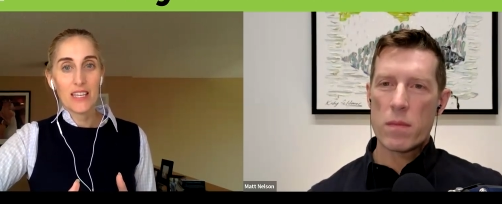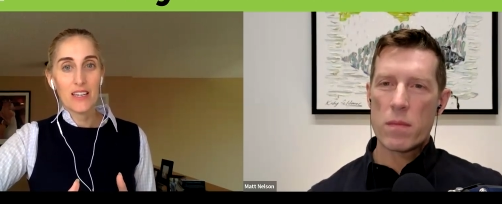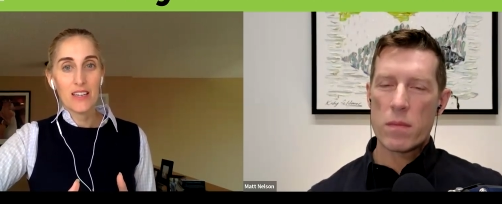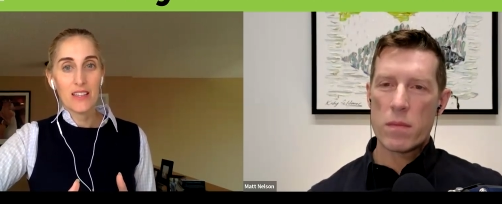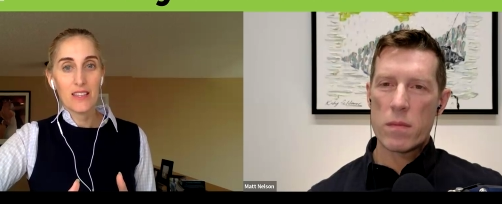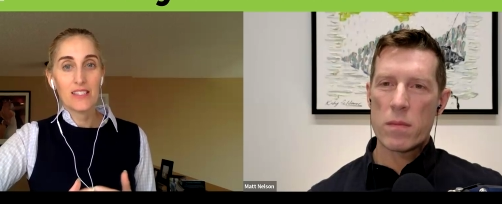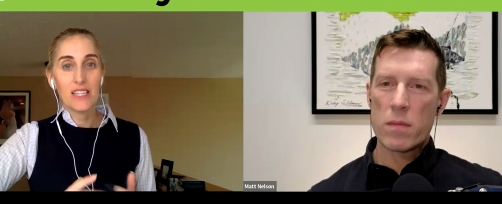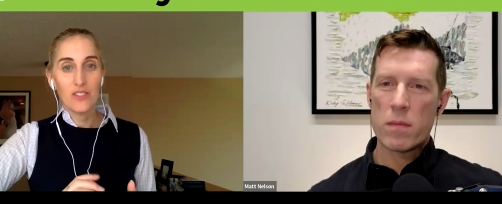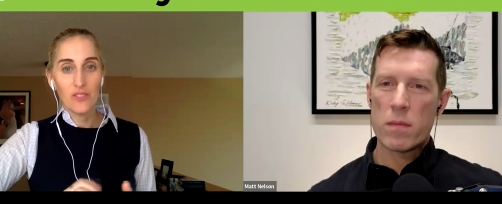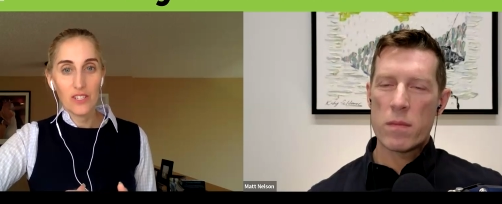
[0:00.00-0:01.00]
Speaker 1: the the
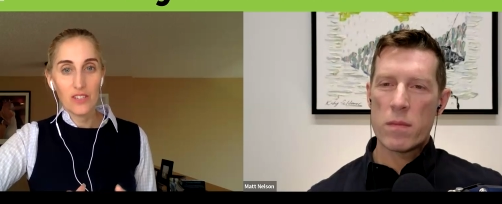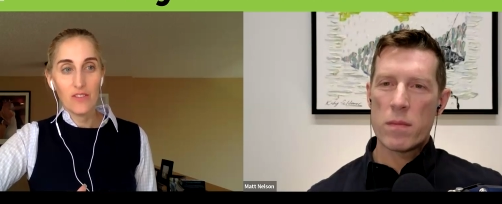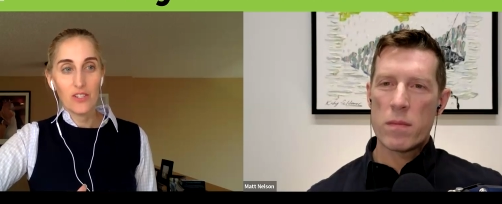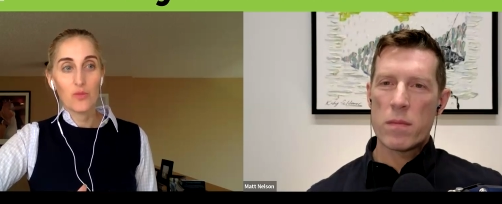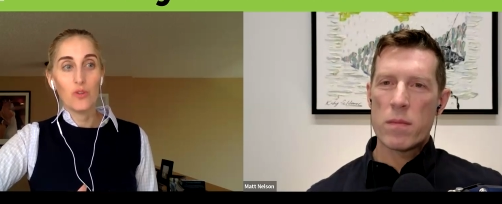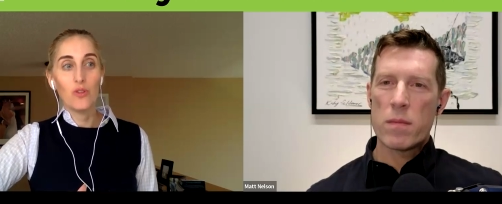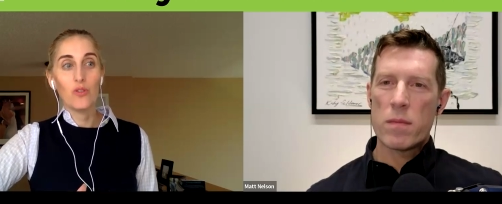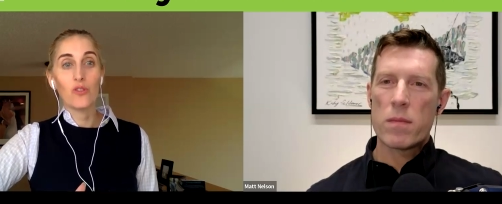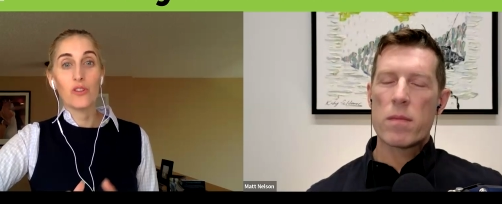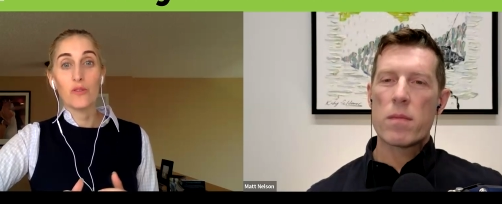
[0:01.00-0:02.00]
single individual
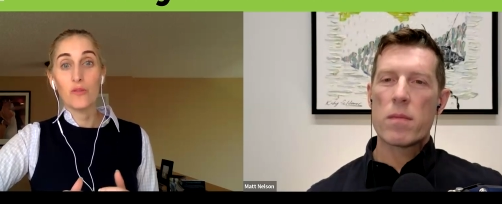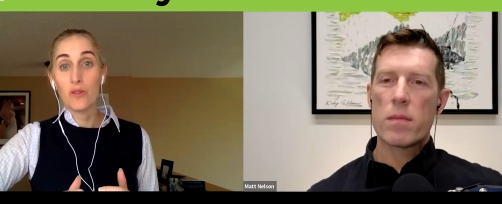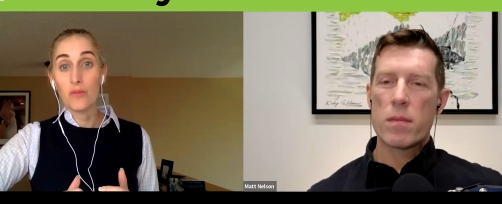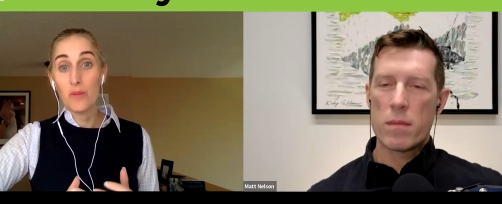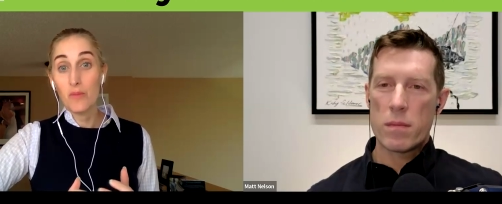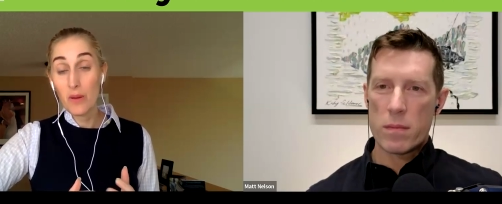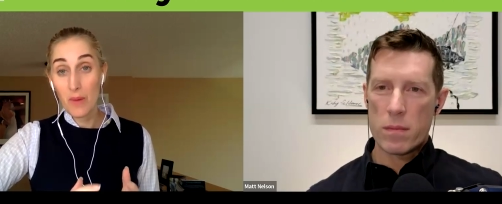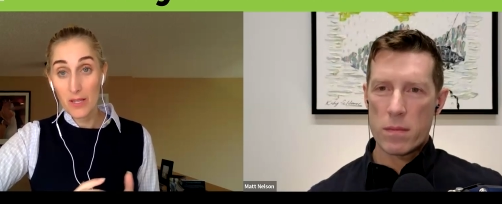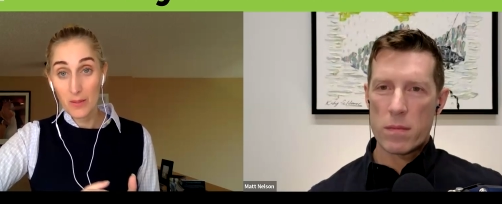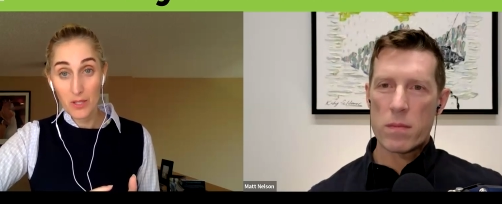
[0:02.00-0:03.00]
or the the people
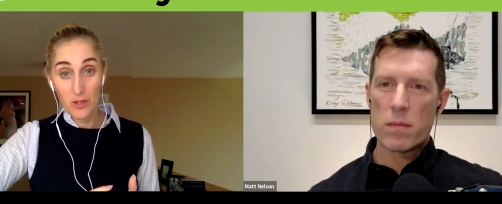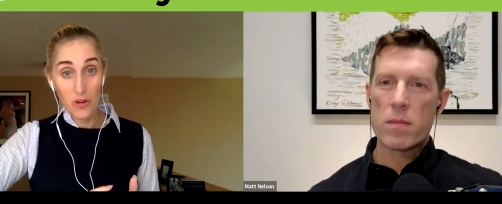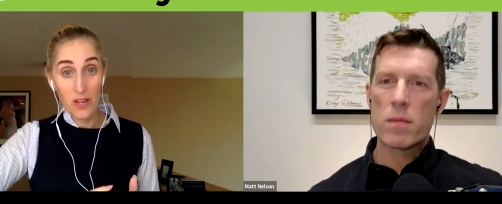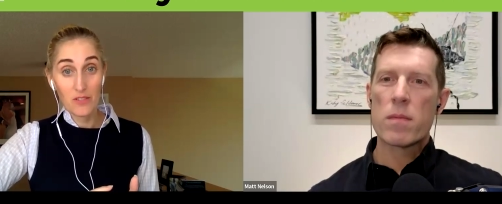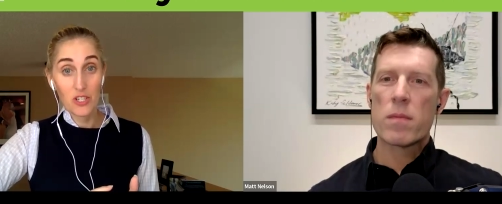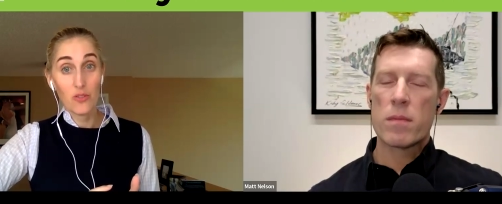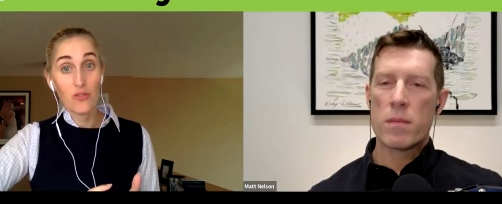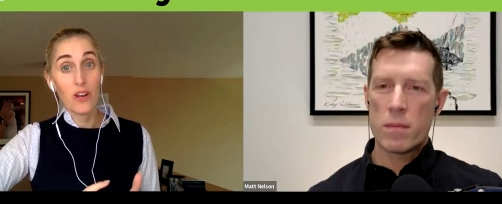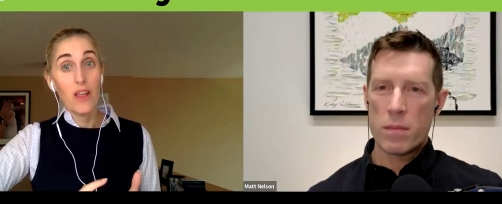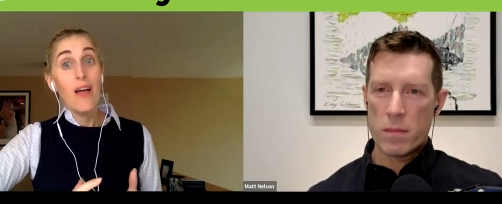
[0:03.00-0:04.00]
that possibly don't have
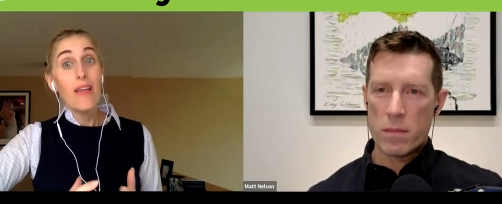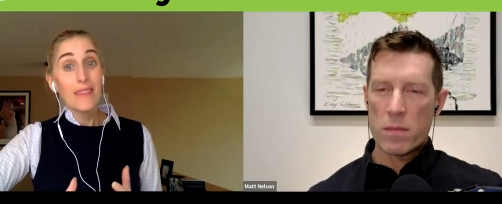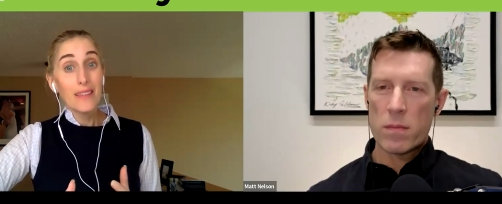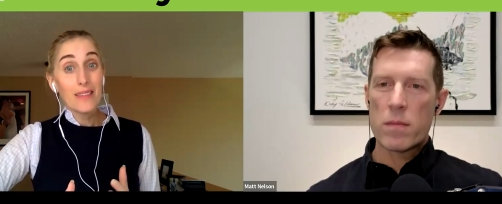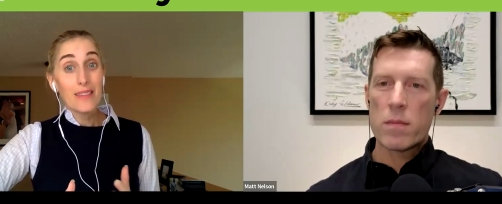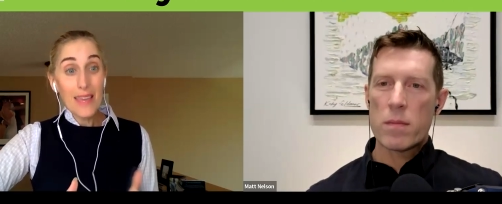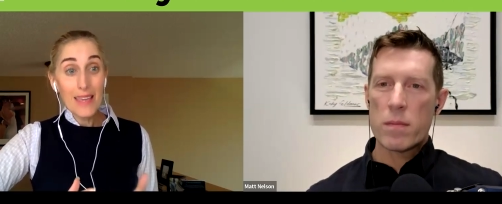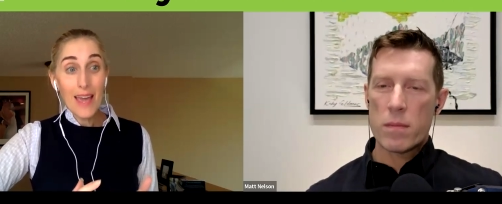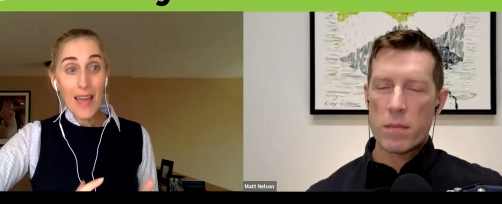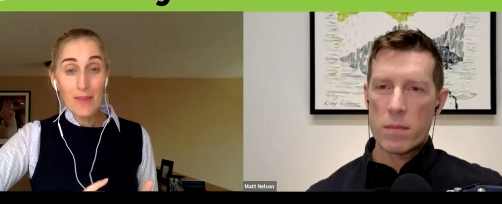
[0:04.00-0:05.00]
children that
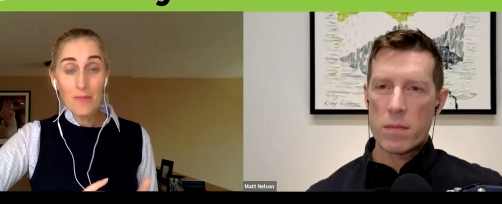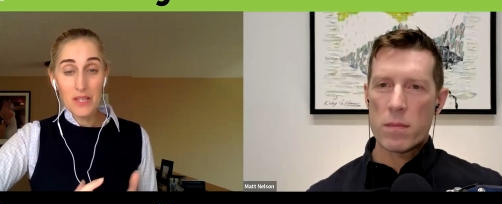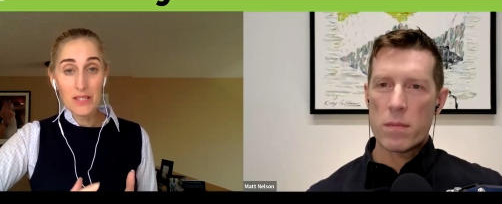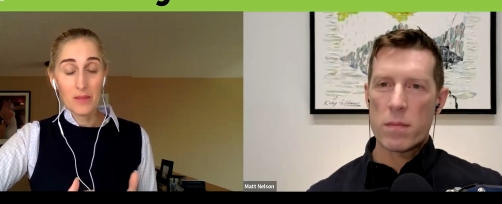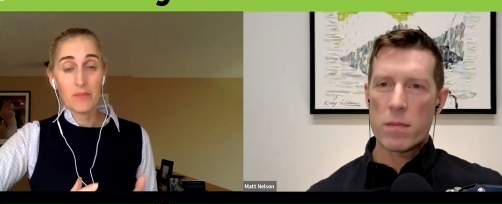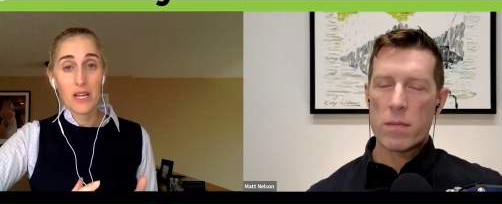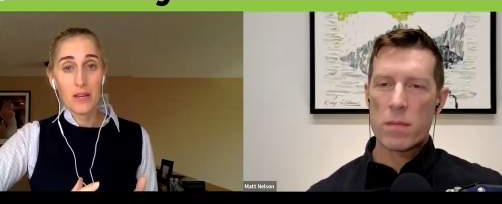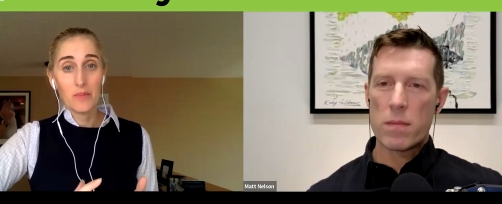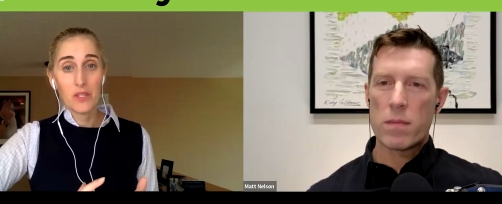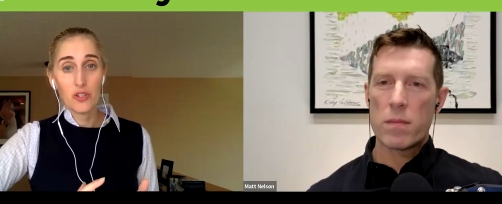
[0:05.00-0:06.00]
they can be
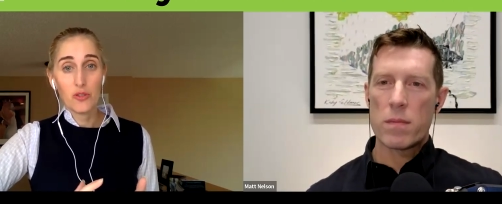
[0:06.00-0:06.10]
sometimes the